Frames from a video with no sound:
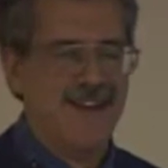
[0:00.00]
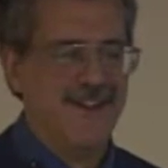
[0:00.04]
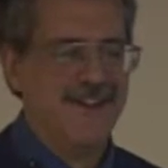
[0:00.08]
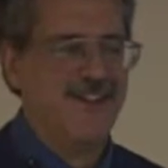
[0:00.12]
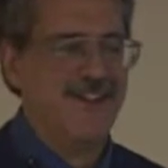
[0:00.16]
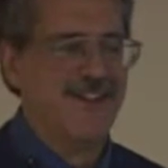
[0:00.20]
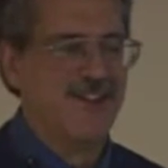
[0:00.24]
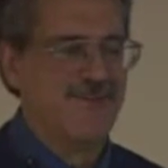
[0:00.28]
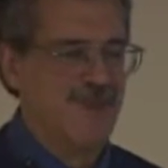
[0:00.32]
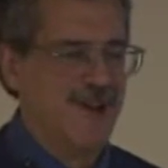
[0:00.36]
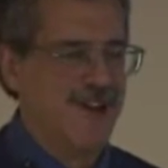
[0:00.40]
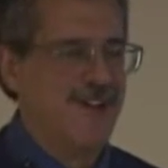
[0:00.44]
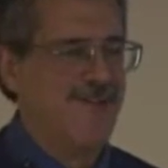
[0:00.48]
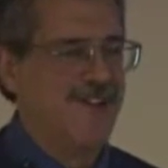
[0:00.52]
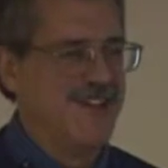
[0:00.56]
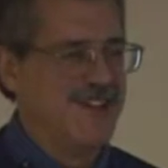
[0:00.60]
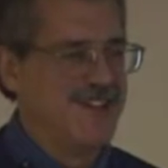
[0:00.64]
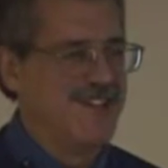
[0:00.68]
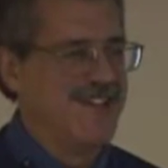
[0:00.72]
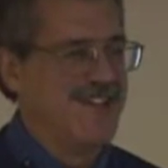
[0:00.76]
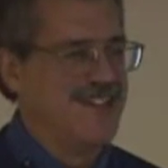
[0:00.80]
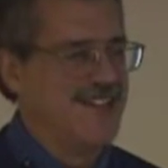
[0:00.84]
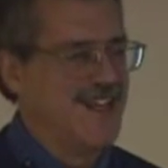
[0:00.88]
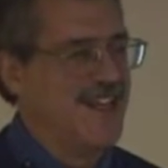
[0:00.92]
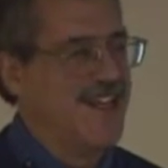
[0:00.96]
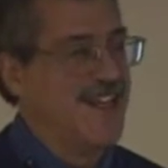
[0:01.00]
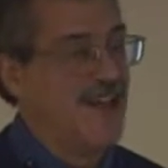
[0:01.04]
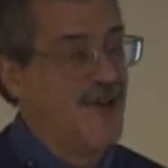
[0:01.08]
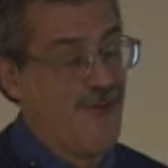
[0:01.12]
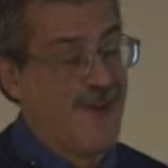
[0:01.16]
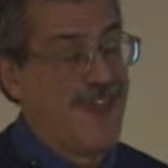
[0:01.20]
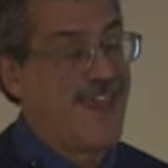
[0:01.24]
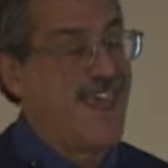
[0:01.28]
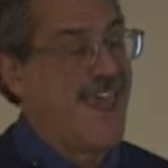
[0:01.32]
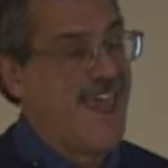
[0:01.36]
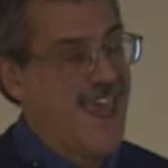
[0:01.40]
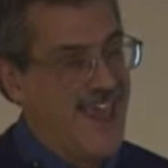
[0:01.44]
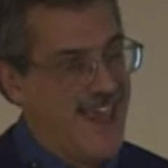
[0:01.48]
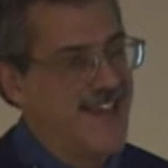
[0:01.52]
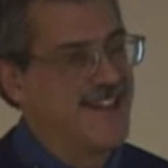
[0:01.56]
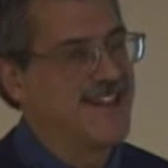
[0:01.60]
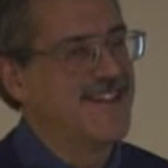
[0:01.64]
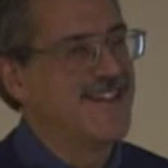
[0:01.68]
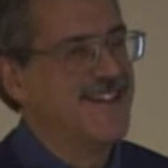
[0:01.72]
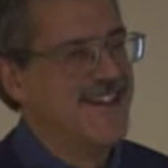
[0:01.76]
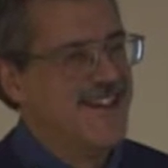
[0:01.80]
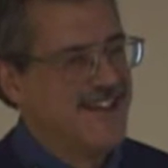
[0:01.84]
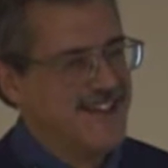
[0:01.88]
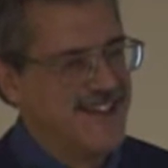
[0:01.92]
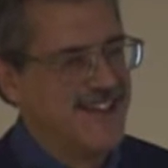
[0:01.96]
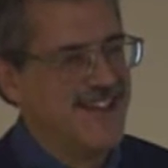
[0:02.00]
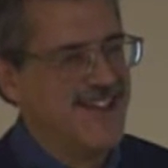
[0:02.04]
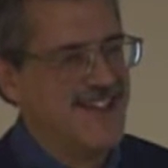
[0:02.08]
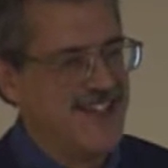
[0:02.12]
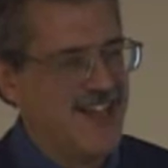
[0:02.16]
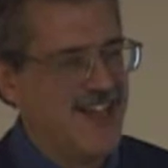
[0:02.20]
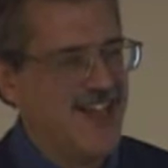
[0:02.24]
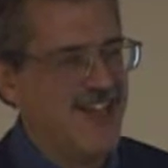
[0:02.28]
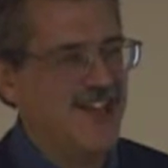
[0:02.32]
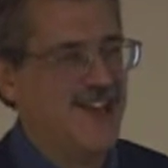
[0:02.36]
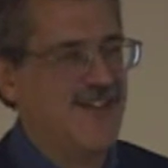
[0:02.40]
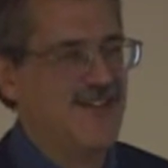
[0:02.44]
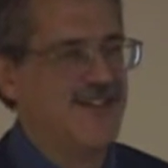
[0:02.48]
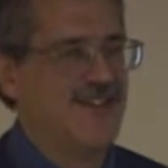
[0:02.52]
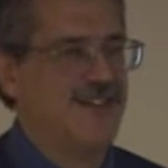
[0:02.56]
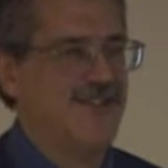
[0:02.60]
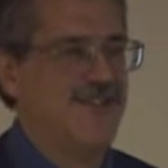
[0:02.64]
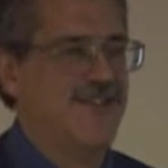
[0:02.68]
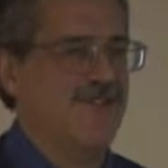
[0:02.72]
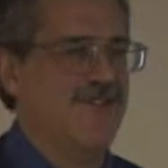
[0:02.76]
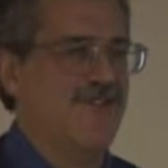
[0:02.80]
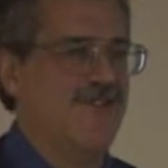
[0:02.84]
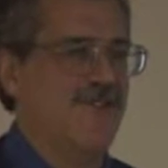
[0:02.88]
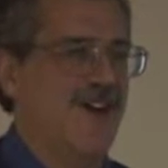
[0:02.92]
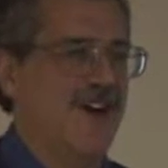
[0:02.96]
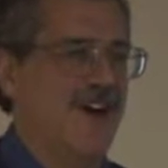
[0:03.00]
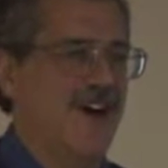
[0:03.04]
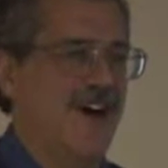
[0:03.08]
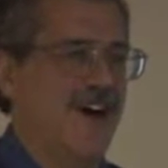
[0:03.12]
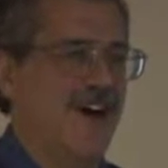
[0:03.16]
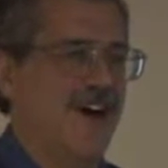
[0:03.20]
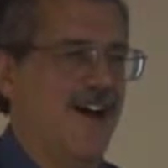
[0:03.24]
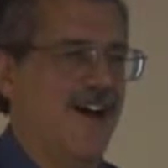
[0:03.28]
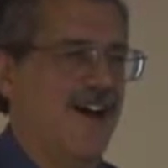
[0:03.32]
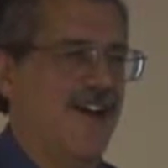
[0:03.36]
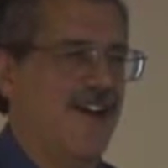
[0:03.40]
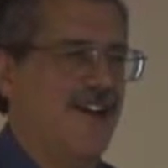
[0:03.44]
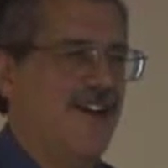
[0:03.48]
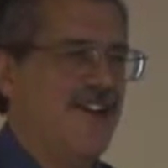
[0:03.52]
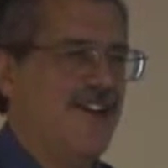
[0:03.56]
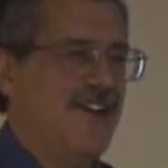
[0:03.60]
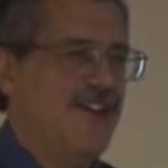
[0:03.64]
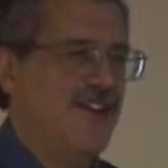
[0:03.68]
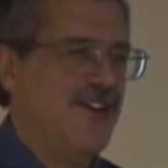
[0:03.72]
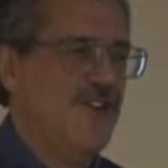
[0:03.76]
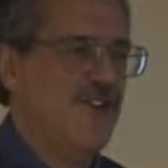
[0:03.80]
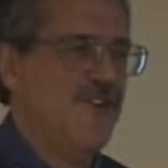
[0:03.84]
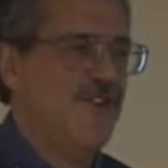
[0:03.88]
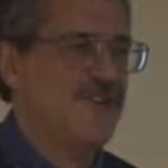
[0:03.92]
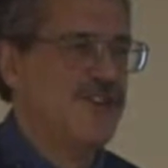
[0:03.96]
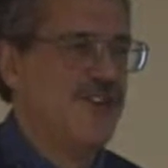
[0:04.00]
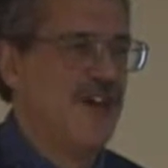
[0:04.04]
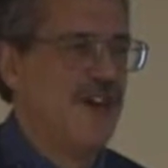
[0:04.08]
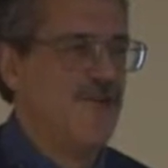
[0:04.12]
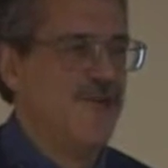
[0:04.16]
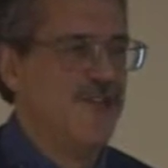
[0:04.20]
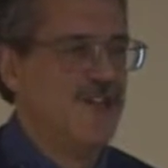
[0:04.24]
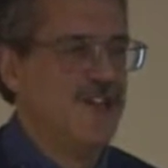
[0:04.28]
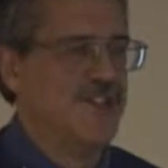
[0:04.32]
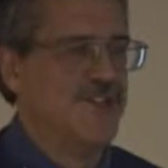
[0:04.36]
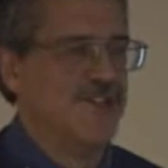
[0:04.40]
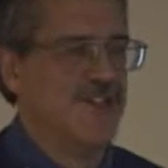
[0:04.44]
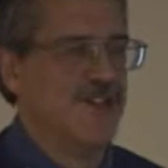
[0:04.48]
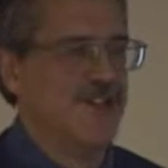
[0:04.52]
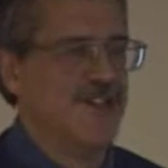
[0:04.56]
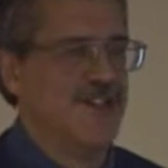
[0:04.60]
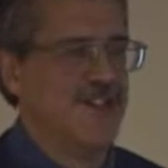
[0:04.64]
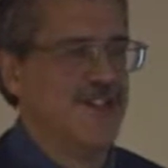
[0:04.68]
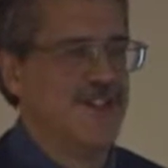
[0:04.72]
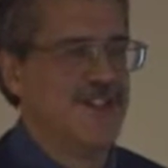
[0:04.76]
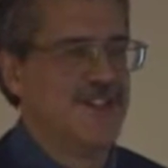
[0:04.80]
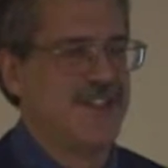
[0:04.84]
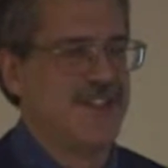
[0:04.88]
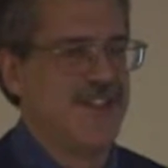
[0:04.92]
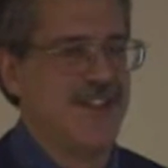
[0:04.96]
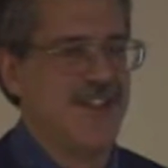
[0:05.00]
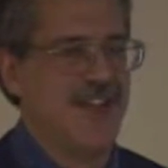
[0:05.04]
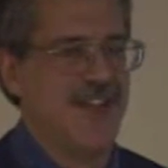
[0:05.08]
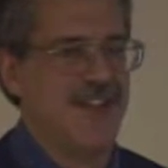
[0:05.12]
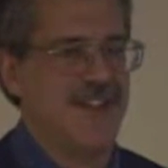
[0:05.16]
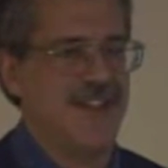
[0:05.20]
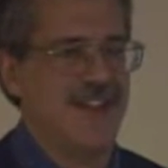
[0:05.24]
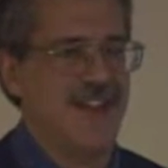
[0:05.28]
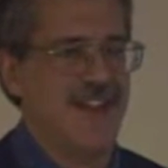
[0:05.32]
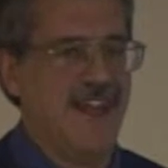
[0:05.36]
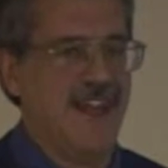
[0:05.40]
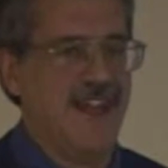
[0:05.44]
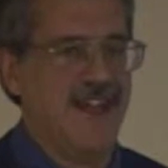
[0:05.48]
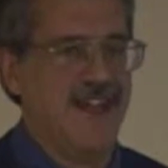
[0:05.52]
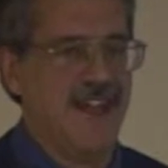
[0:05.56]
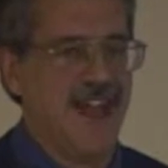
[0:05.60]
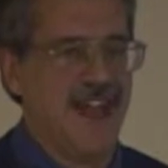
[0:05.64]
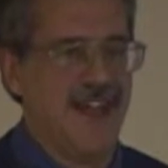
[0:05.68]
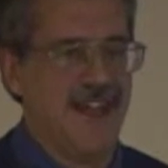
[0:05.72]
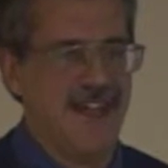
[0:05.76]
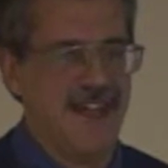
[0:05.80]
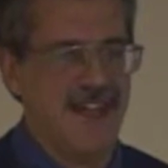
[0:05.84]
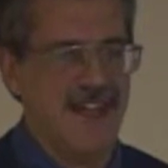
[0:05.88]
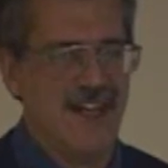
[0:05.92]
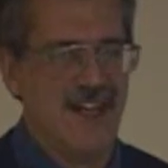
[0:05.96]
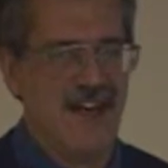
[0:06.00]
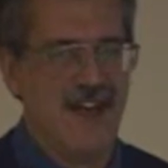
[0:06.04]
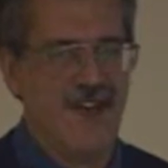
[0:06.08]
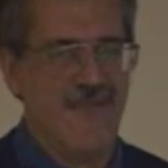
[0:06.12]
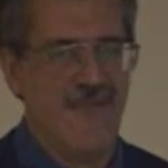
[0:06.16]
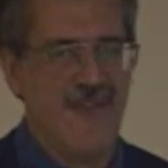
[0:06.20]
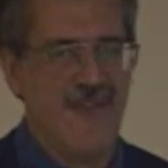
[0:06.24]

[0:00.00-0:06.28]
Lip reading: just previously said, that we can't continue to use our resources in that linear